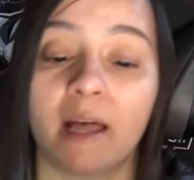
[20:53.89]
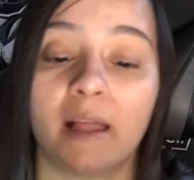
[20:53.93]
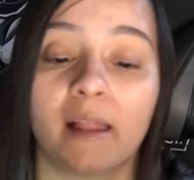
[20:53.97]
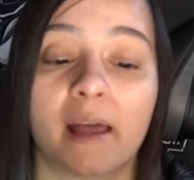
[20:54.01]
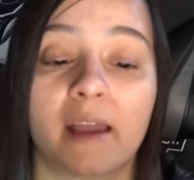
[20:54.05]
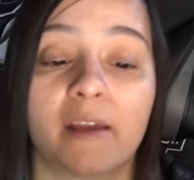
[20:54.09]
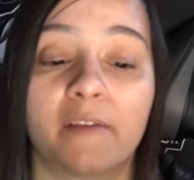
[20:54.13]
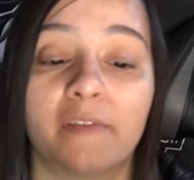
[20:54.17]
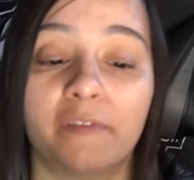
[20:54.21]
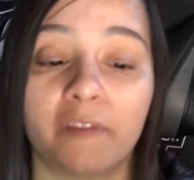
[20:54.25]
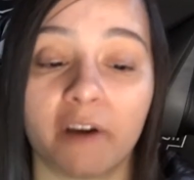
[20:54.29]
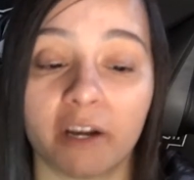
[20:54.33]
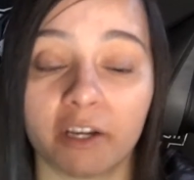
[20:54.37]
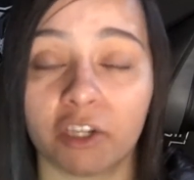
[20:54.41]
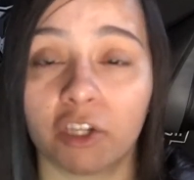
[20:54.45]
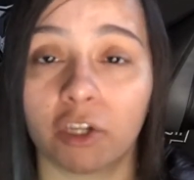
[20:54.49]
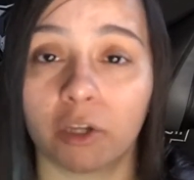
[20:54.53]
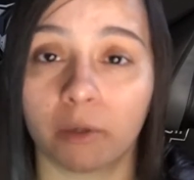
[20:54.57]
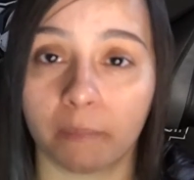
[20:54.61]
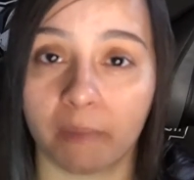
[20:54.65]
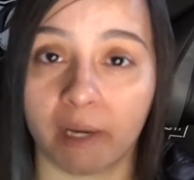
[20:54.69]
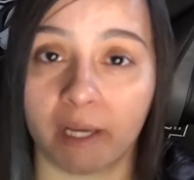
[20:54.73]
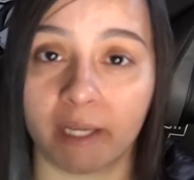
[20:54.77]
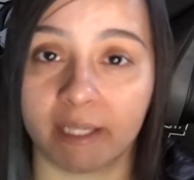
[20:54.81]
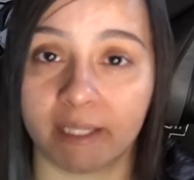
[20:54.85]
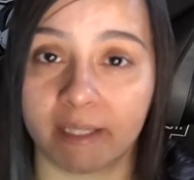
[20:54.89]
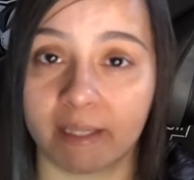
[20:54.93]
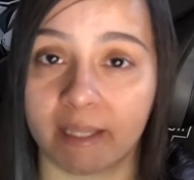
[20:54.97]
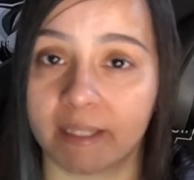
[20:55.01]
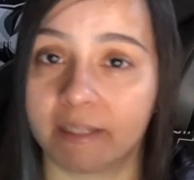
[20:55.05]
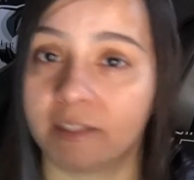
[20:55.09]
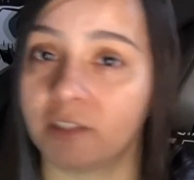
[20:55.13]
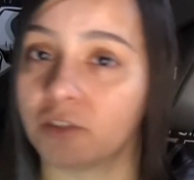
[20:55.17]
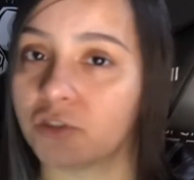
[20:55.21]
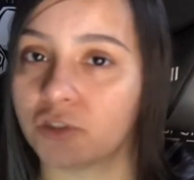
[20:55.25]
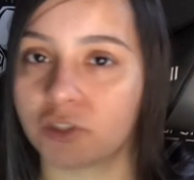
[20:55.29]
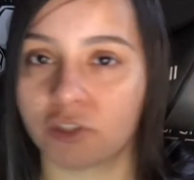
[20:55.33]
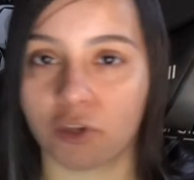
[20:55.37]
Like, fuck your money. Like,
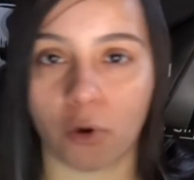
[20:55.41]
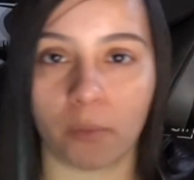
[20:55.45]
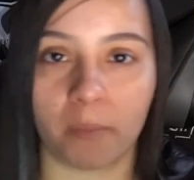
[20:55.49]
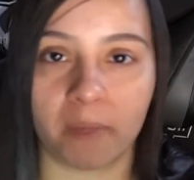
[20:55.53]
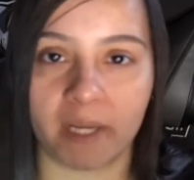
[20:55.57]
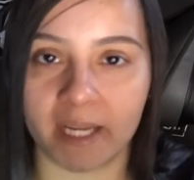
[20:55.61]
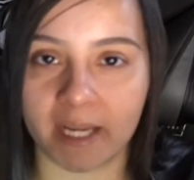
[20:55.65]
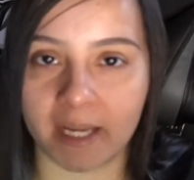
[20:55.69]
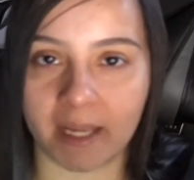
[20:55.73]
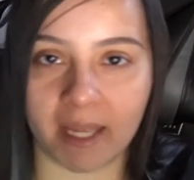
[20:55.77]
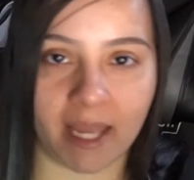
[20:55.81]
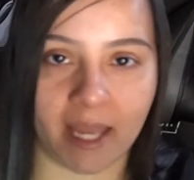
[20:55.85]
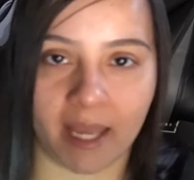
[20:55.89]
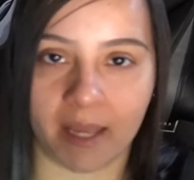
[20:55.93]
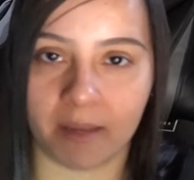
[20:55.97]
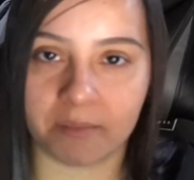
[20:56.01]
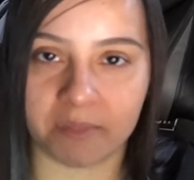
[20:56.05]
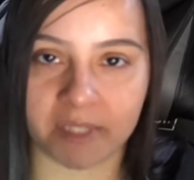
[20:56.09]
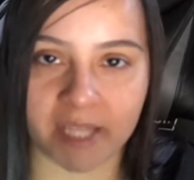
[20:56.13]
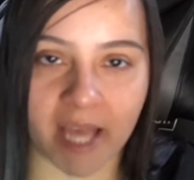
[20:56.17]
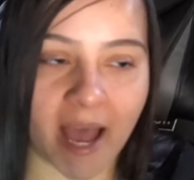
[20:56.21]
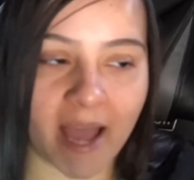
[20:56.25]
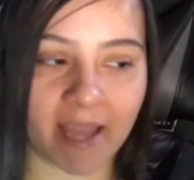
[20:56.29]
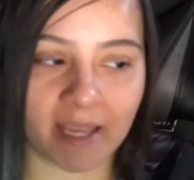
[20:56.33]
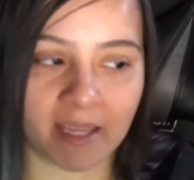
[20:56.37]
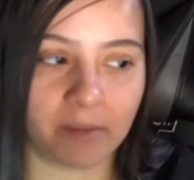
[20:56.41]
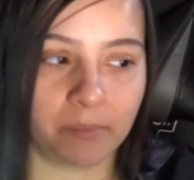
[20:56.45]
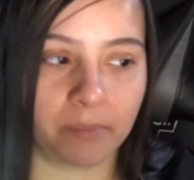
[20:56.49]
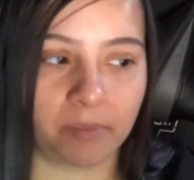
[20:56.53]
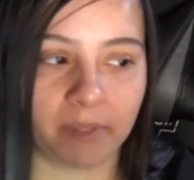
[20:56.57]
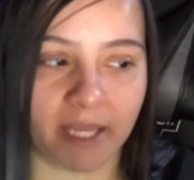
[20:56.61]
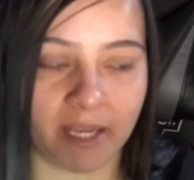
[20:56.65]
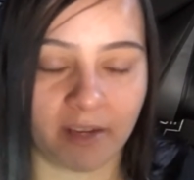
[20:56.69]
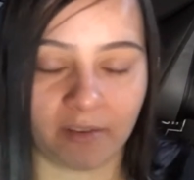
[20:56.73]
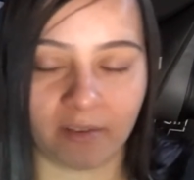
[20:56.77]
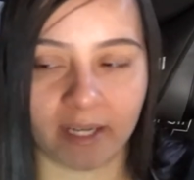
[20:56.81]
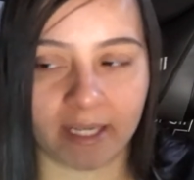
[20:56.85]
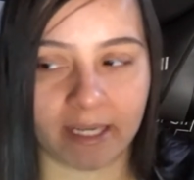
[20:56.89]
there's so many games that I can
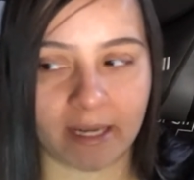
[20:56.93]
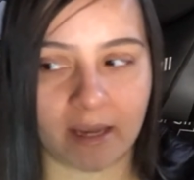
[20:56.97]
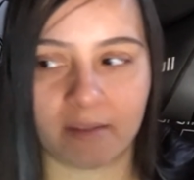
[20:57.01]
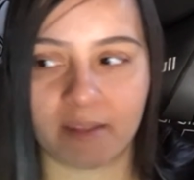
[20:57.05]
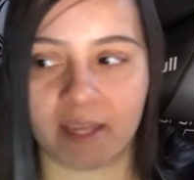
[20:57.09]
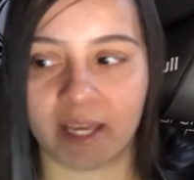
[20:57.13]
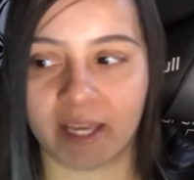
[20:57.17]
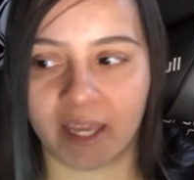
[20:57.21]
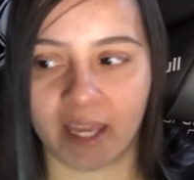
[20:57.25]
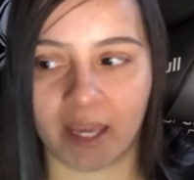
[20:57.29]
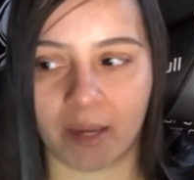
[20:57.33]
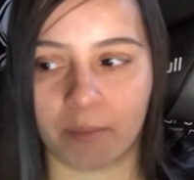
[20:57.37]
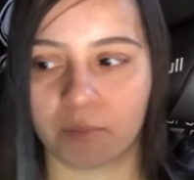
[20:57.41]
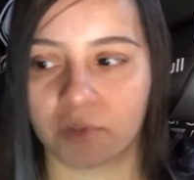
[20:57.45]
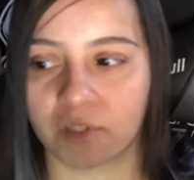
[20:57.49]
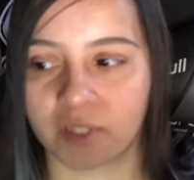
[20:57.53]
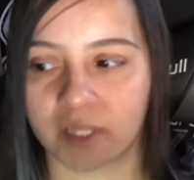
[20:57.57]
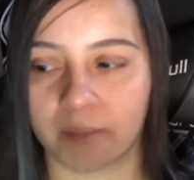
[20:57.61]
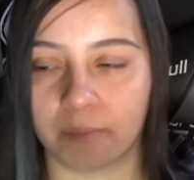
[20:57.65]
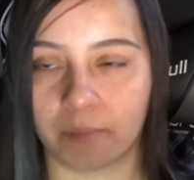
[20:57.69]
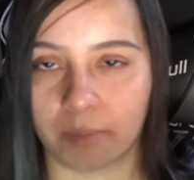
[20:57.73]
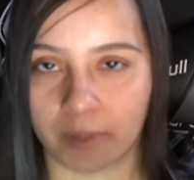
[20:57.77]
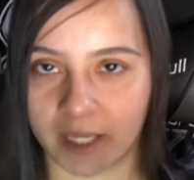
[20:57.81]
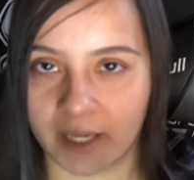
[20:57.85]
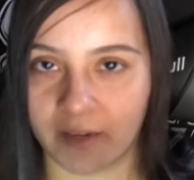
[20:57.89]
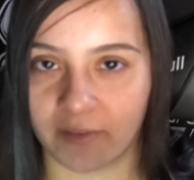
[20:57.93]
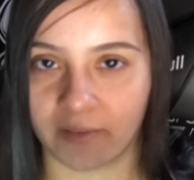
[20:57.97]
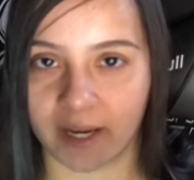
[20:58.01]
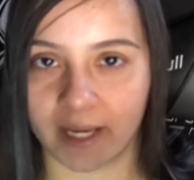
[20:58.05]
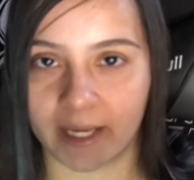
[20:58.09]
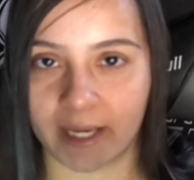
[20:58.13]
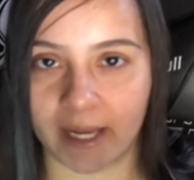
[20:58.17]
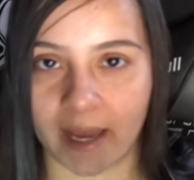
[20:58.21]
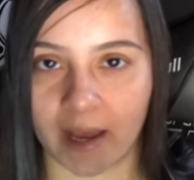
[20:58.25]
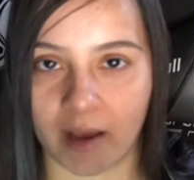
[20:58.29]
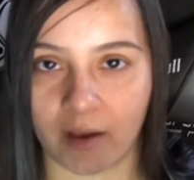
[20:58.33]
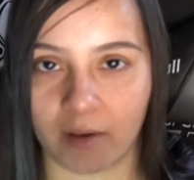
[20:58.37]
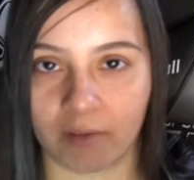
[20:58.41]
play right now that gamers can play
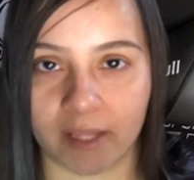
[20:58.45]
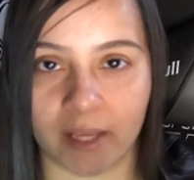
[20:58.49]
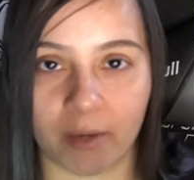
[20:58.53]
right now.